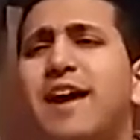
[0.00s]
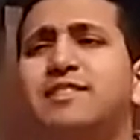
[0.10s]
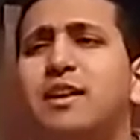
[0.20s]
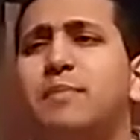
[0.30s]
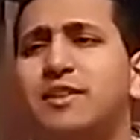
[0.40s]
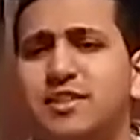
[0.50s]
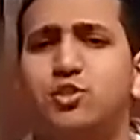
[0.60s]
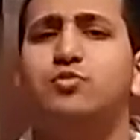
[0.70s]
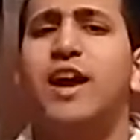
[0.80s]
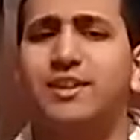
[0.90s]
bad thing about this
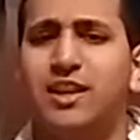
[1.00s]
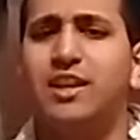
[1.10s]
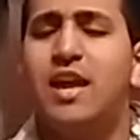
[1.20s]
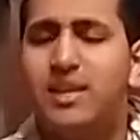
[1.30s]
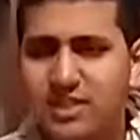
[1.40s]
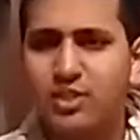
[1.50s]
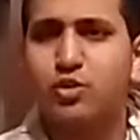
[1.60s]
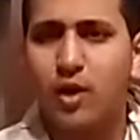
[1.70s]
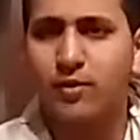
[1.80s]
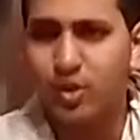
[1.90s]
two-night thing. Since
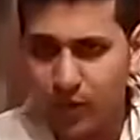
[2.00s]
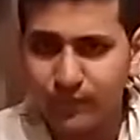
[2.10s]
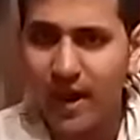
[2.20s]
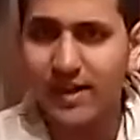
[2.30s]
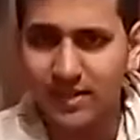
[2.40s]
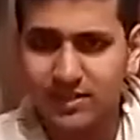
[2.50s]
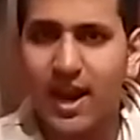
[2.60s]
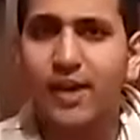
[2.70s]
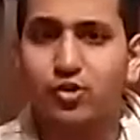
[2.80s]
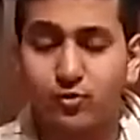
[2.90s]
you're going to unify the
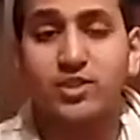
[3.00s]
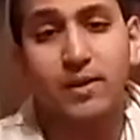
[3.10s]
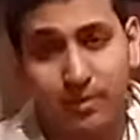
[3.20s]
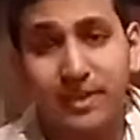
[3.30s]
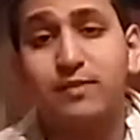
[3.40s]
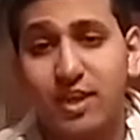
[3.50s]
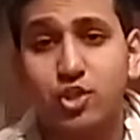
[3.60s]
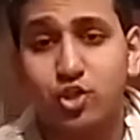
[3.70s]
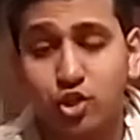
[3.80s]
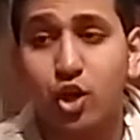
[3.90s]
titles, which I believe they
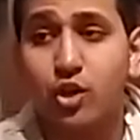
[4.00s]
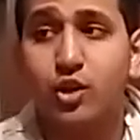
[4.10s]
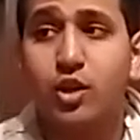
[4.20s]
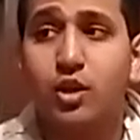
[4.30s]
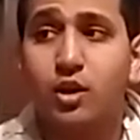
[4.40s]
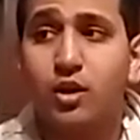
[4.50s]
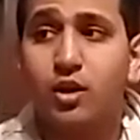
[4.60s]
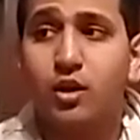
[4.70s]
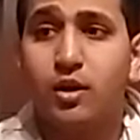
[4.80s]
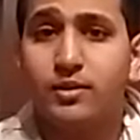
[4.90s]
should,
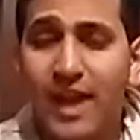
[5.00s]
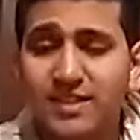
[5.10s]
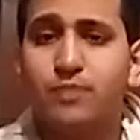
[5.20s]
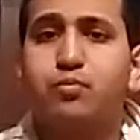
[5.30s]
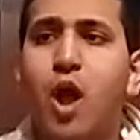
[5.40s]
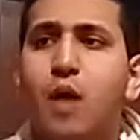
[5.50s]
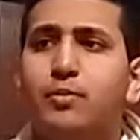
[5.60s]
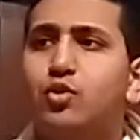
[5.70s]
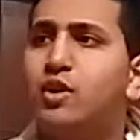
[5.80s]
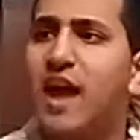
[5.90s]
that's the
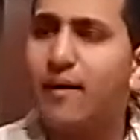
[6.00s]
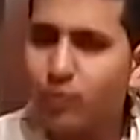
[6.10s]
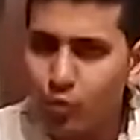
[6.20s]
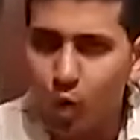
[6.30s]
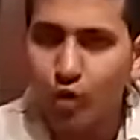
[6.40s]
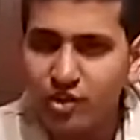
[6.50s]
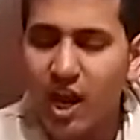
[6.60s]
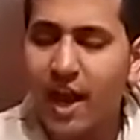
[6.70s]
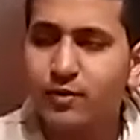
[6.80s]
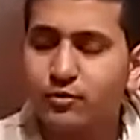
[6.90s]
problem. You could have the world
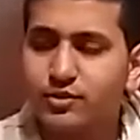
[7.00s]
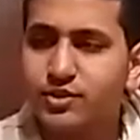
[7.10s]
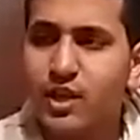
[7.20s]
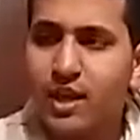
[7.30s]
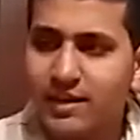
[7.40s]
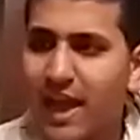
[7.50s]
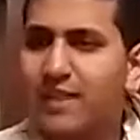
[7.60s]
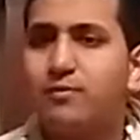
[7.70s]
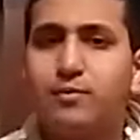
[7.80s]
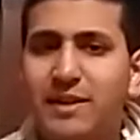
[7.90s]
titles
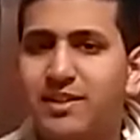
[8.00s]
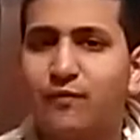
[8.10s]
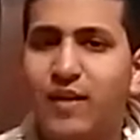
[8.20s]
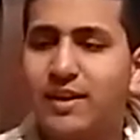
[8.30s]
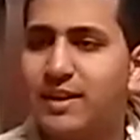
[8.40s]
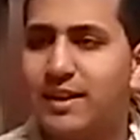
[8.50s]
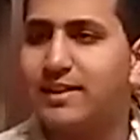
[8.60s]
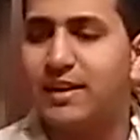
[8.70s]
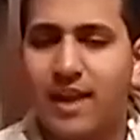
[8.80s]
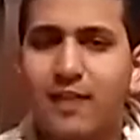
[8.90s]
not even be defended
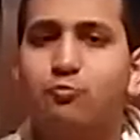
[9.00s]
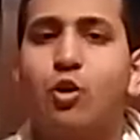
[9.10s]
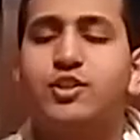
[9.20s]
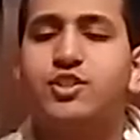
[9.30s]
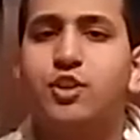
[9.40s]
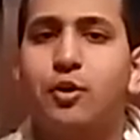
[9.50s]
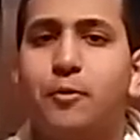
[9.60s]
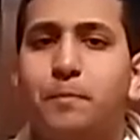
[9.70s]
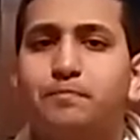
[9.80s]
in the night one show.